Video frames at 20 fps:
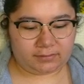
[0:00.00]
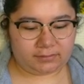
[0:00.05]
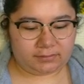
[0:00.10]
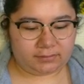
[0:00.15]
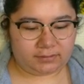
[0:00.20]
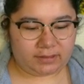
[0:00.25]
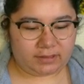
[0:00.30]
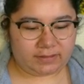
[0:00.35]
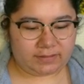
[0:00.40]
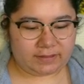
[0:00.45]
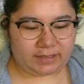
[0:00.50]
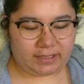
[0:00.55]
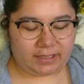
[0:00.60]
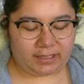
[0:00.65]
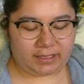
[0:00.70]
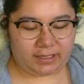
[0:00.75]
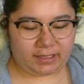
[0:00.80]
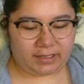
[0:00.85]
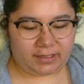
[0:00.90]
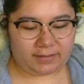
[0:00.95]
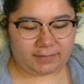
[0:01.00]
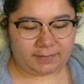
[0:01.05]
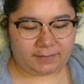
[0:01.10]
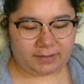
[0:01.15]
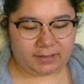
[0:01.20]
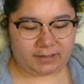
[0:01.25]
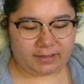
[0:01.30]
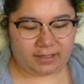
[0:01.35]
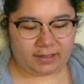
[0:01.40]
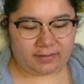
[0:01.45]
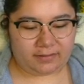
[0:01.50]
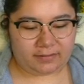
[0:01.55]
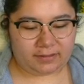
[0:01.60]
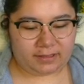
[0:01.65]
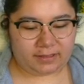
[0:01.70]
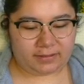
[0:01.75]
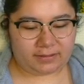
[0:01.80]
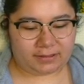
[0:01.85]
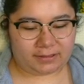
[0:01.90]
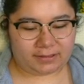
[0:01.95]
Because, like, I hate being out
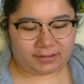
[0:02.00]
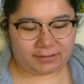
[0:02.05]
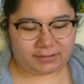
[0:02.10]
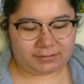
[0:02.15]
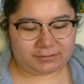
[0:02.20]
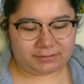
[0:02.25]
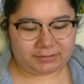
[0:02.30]
that late.